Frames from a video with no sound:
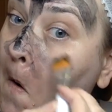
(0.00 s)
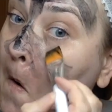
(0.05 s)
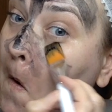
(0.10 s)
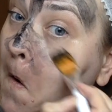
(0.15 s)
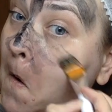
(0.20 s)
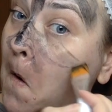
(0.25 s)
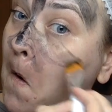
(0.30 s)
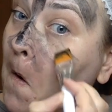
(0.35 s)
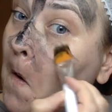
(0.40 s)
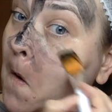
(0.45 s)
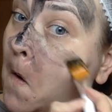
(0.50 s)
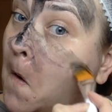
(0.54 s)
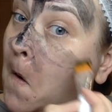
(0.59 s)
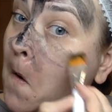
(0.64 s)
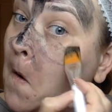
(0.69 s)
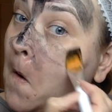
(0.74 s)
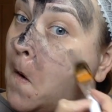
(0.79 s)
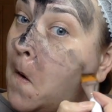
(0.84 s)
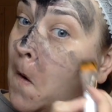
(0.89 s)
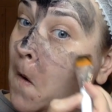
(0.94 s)

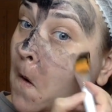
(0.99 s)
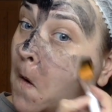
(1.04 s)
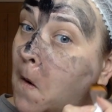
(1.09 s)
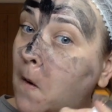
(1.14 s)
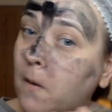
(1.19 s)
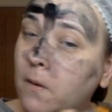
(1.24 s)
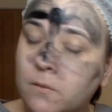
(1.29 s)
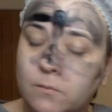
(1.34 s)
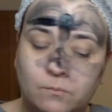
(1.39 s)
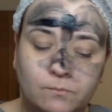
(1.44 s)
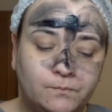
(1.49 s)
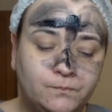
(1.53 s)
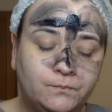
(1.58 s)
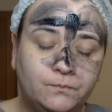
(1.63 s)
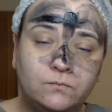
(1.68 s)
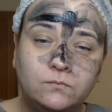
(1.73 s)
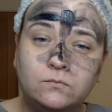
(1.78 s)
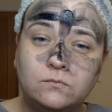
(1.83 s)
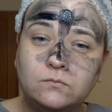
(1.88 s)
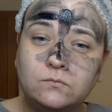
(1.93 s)
[no speech]